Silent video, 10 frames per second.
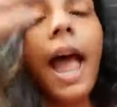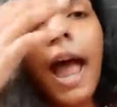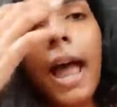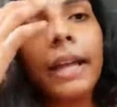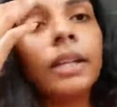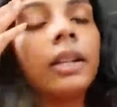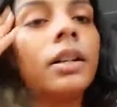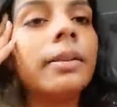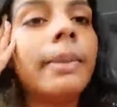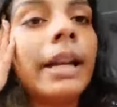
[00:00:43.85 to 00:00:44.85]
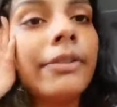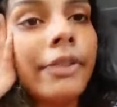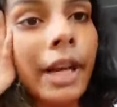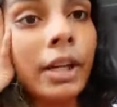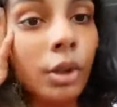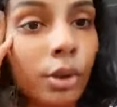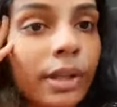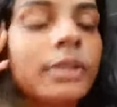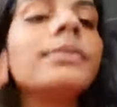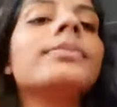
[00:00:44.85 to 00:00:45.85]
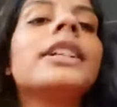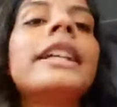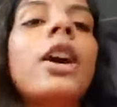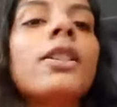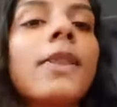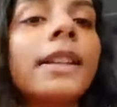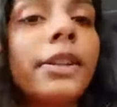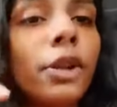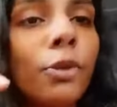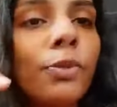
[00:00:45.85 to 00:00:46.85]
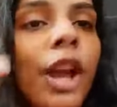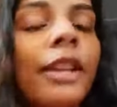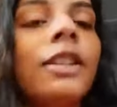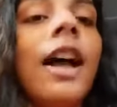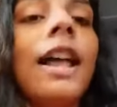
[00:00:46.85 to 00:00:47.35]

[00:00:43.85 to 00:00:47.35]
And my friend Noel, he also has a YouTube channel.